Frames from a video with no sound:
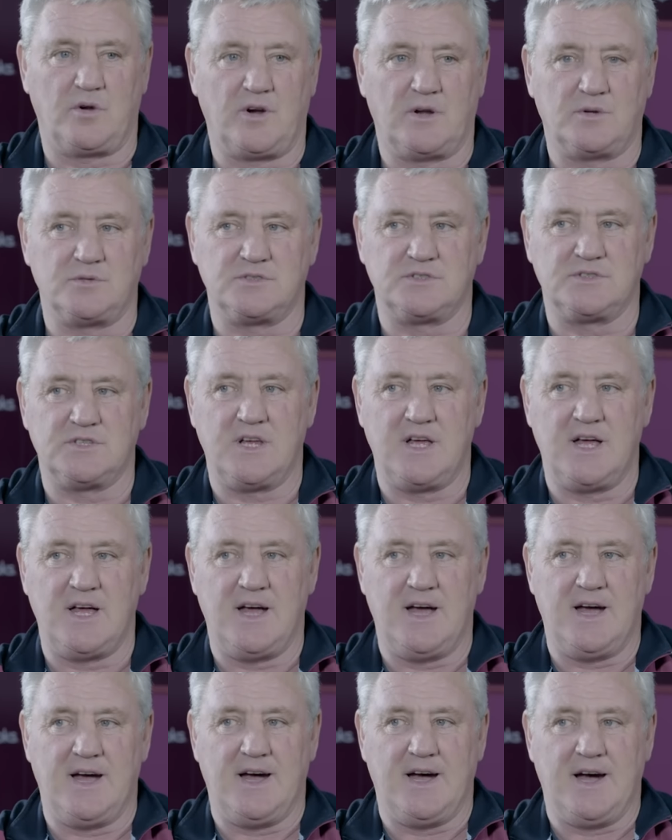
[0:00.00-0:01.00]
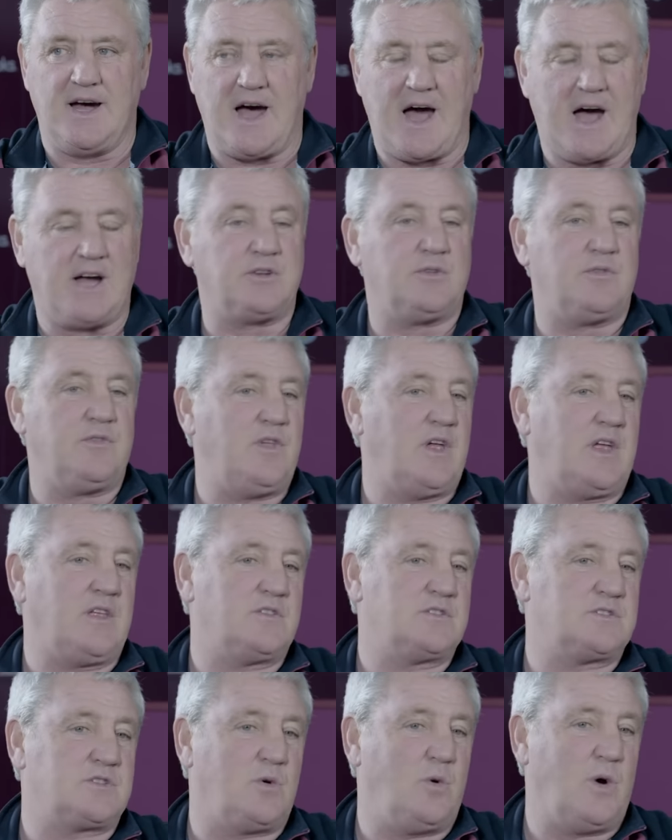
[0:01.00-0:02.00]
grounds. I don't think
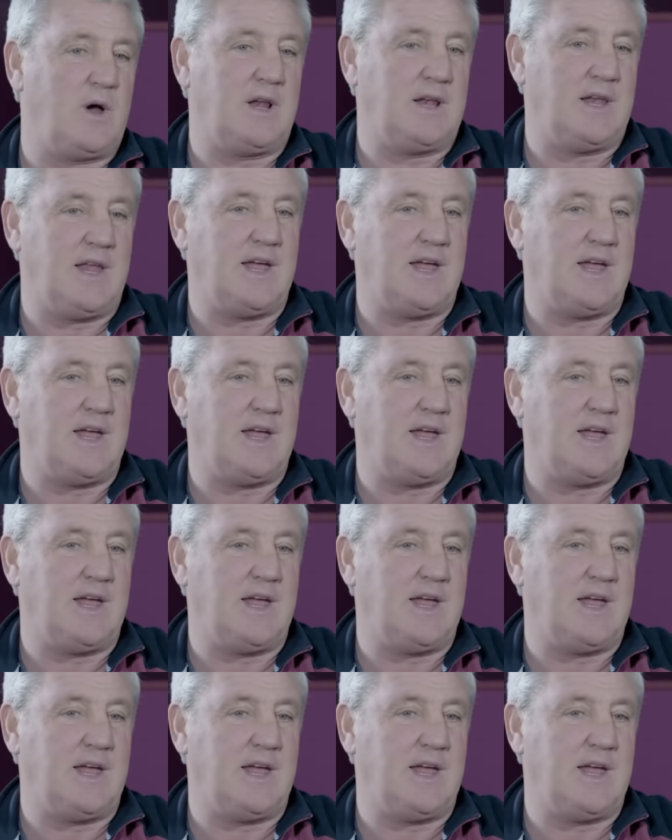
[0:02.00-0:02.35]
there's quite